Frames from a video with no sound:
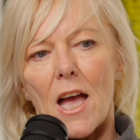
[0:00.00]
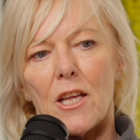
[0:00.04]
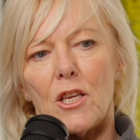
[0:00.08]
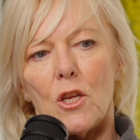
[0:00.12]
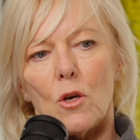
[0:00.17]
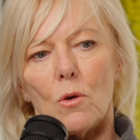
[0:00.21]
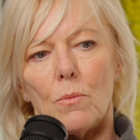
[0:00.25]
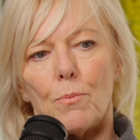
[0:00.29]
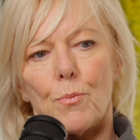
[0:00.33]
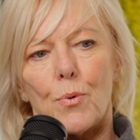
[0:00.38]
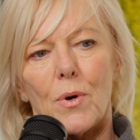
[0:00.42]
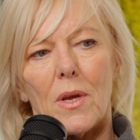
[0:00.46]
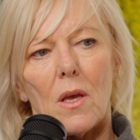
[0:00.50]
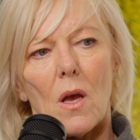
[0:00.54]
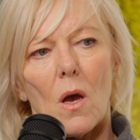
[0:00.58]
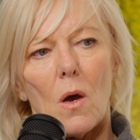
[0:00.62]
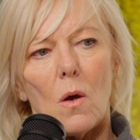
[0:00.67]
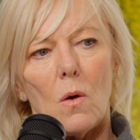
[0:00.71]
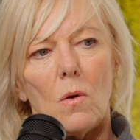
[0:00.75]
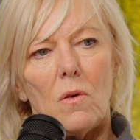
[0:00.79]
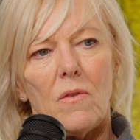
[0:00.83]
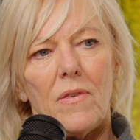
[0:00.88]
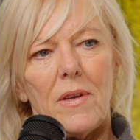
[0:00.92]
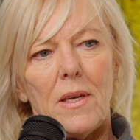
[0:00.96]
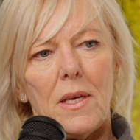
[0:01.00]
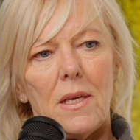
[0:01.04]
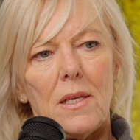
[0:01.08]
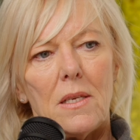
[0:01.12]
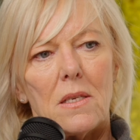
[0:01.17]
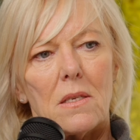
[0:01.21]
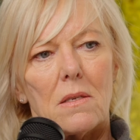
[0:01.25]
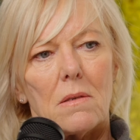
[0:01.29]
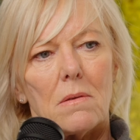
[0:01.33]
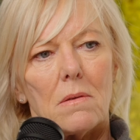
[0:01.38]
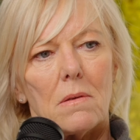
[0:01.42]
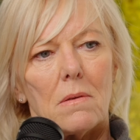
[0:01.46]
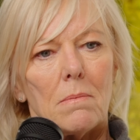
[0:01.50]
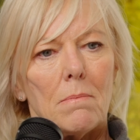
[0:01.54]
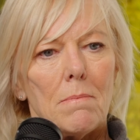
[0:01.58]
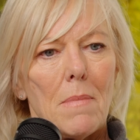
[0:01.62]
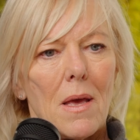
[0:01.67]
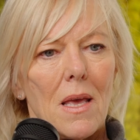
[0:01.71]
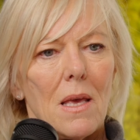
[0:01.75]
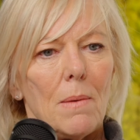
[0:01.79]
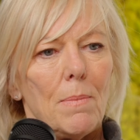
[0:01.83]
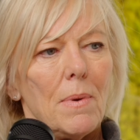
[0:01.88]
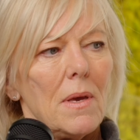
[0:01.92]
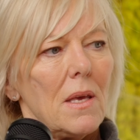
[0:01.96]
I know, pre-COVID,
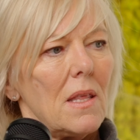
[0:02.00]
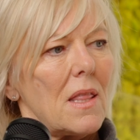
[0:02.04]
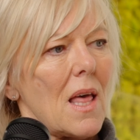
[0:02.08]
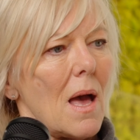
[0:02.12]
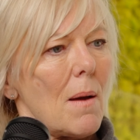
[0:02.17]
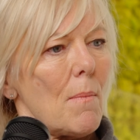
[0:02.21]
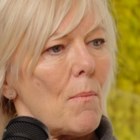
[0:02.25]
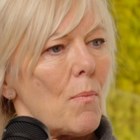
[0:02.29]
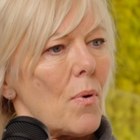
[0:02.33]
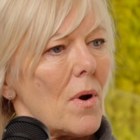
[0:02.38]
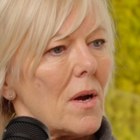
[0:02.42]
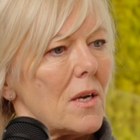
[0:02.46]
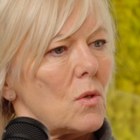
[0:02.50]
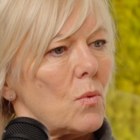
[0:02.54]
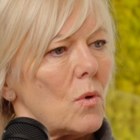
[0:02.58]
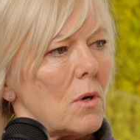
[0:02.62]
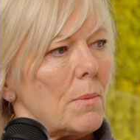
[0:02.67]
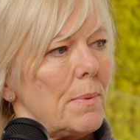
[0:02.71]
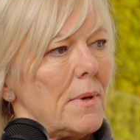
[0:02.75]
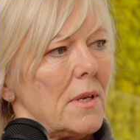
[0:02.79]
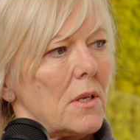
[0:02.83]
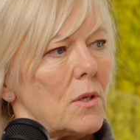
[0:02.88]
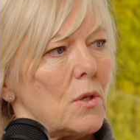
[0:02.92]
maybe that price would have been